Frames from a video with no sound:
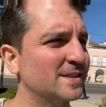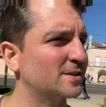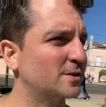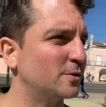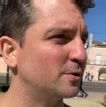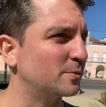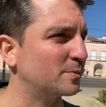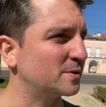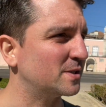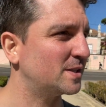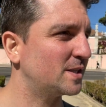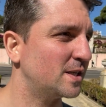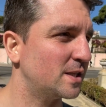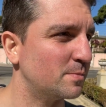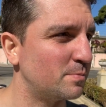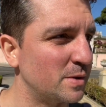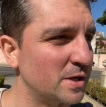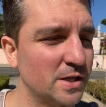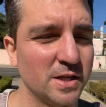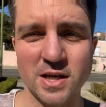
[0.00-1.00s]
go up and see the
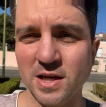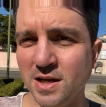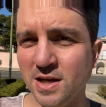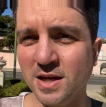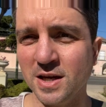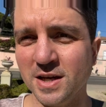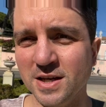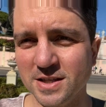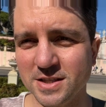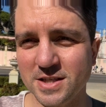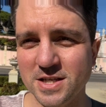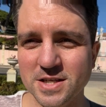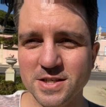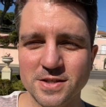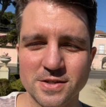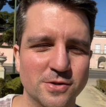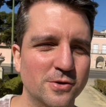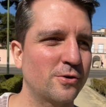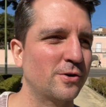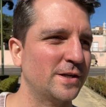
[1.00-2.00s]
big
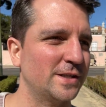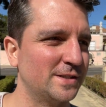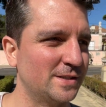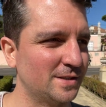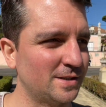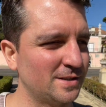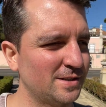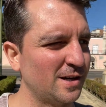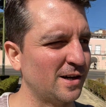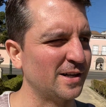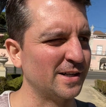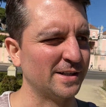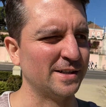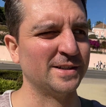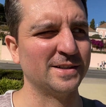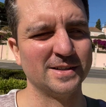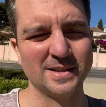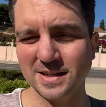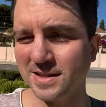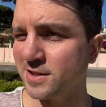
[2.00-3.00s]
Jesus Christ guy
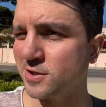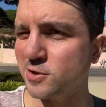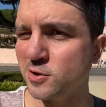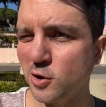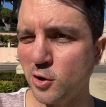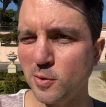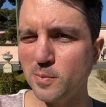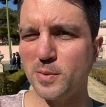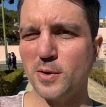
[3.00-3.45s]
at the top